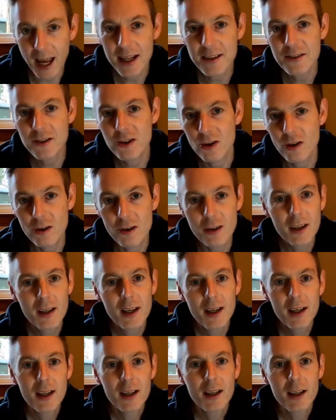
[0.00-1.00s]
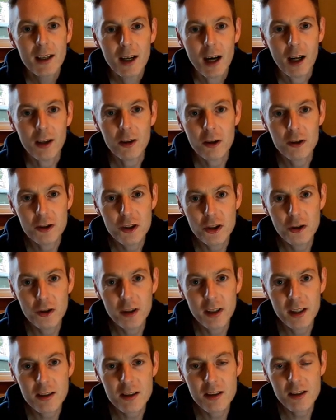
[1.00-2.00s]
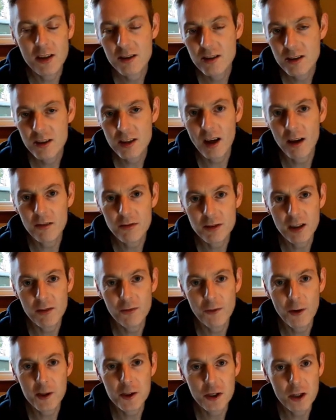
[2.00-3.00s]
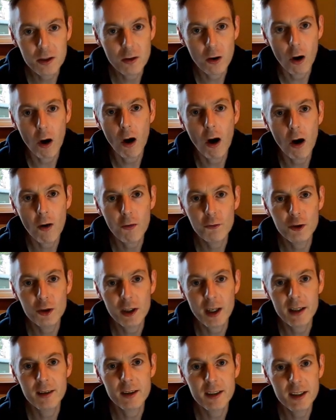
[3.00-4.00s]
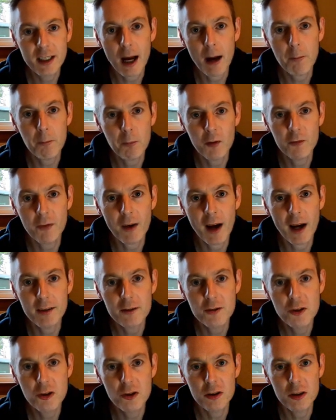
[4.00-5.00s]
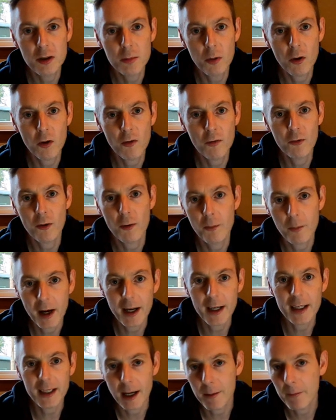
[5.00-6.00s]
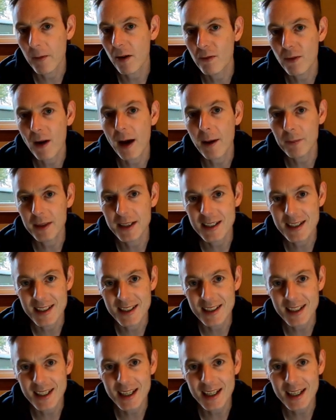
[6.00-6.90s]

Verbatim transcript: into a luxurious, self-sufficient, off-grid camper van suitable for my and my family's